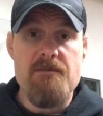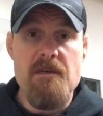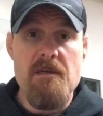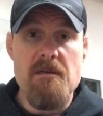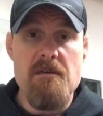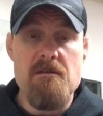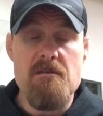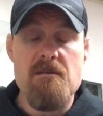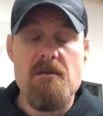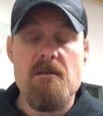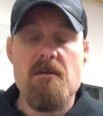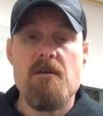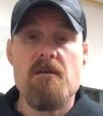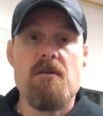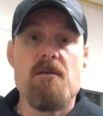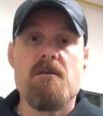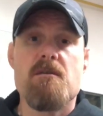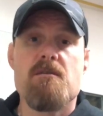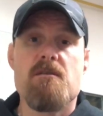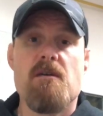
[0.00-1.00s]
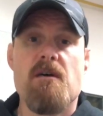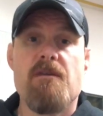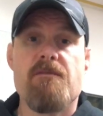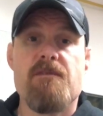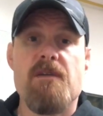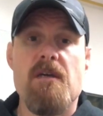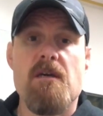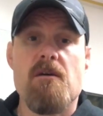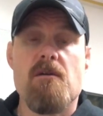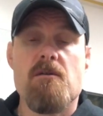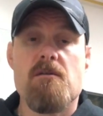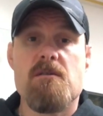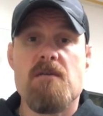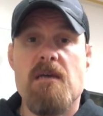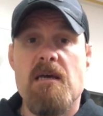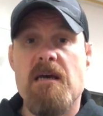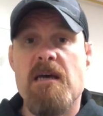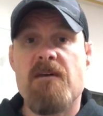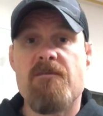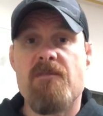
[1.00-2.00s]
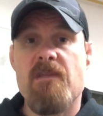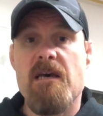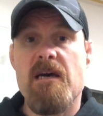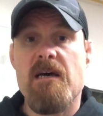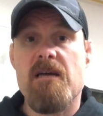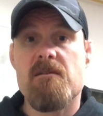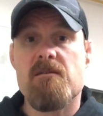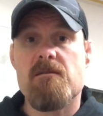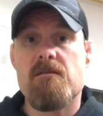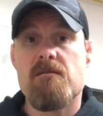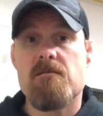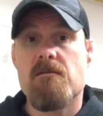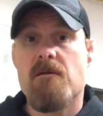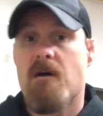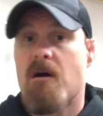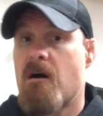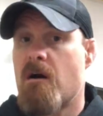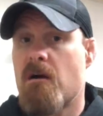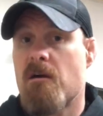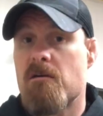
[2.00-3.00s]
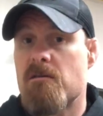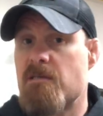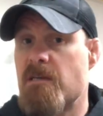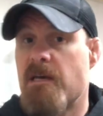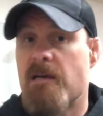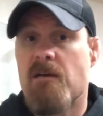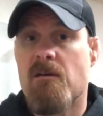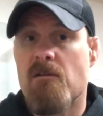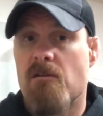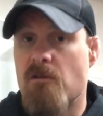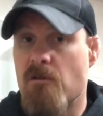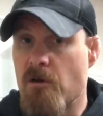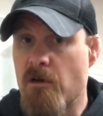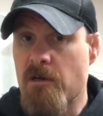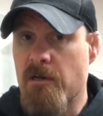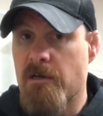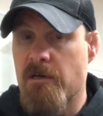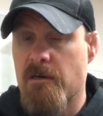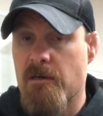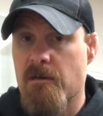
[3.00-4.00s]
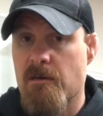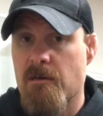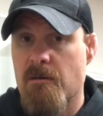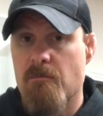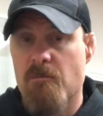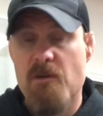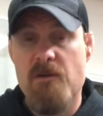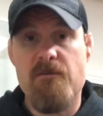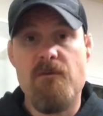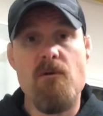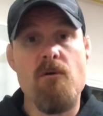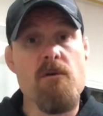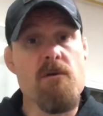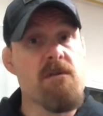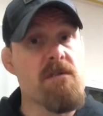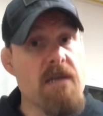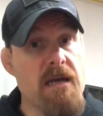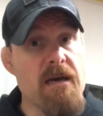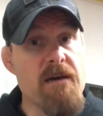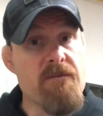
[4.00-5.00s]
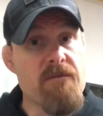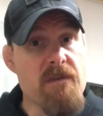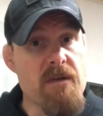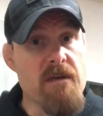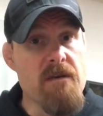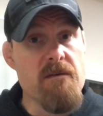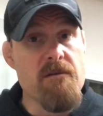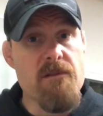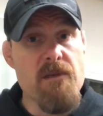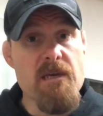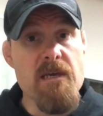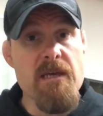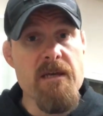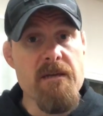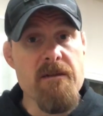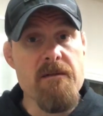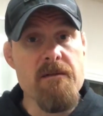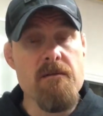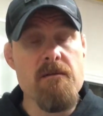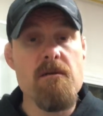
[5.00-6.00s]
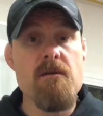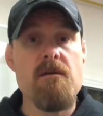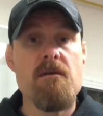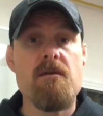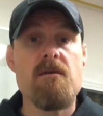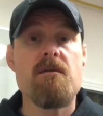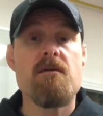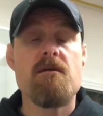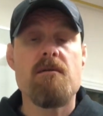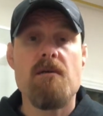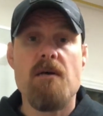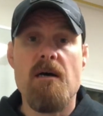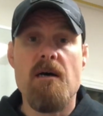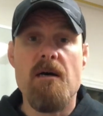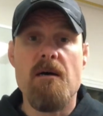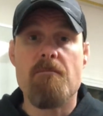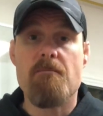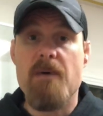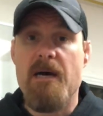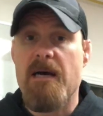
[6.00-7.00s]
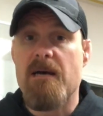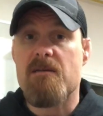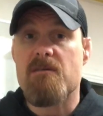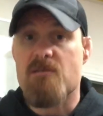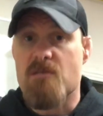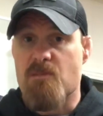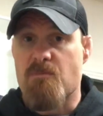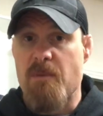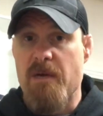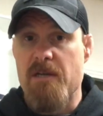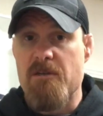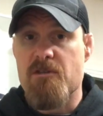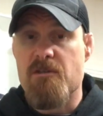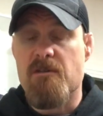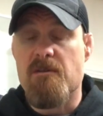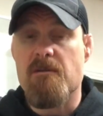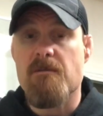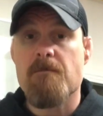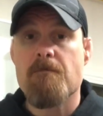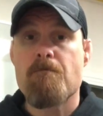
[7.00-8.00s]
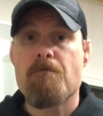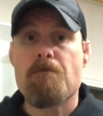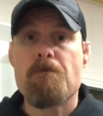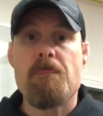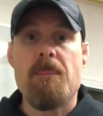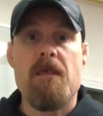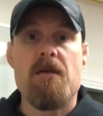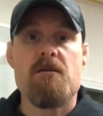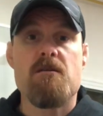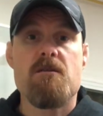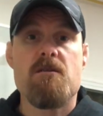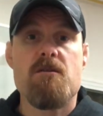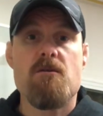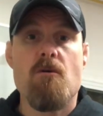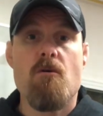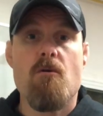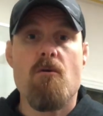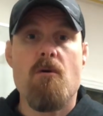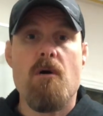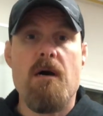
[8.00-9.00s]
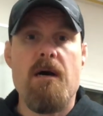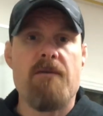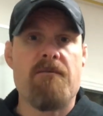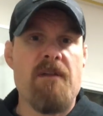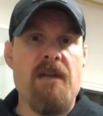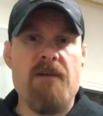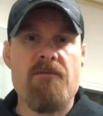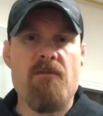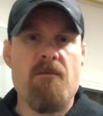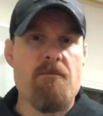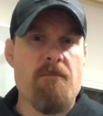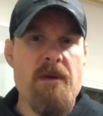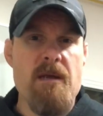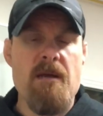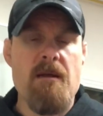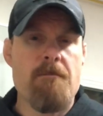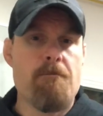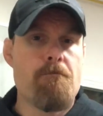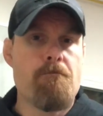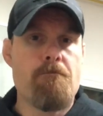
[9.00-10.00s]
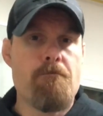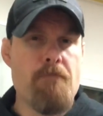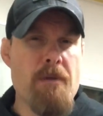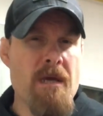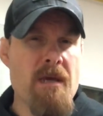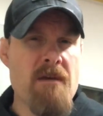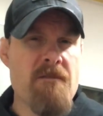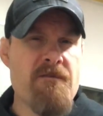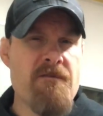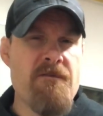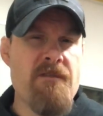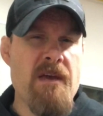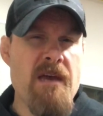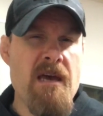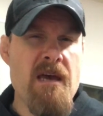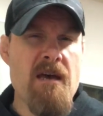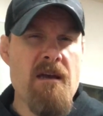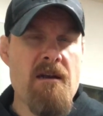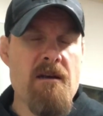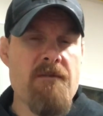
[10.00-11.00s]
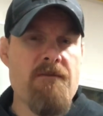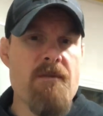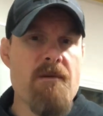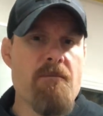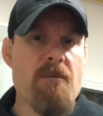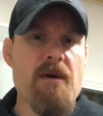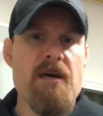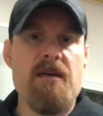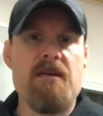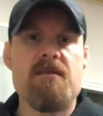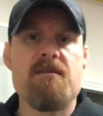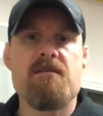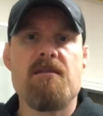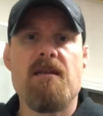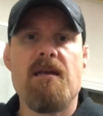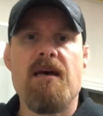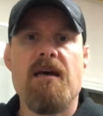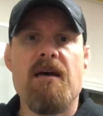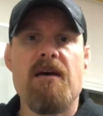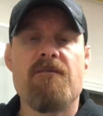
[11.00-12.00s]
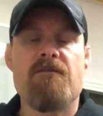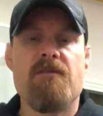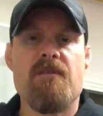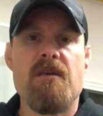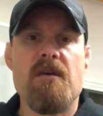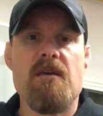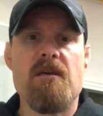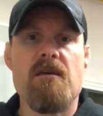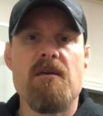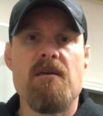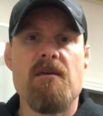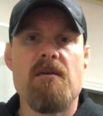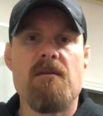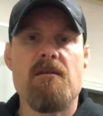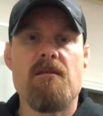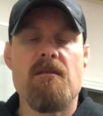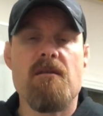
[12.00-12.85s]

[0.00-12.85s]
tails. Soft tails have that hardtail look, but of course have the hidden back suspension. So I've never been a big fan of the bikes that have the